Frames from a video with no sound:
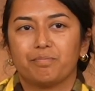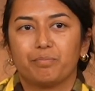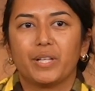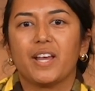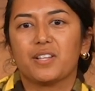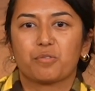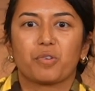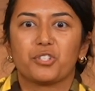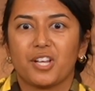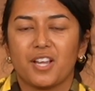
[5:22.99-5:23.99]
place
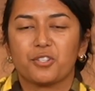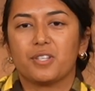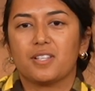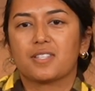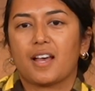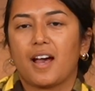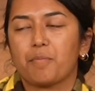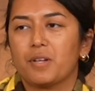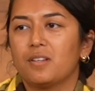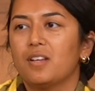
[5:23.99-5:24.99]
where change needs to
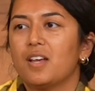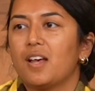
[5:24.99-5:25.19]
happen.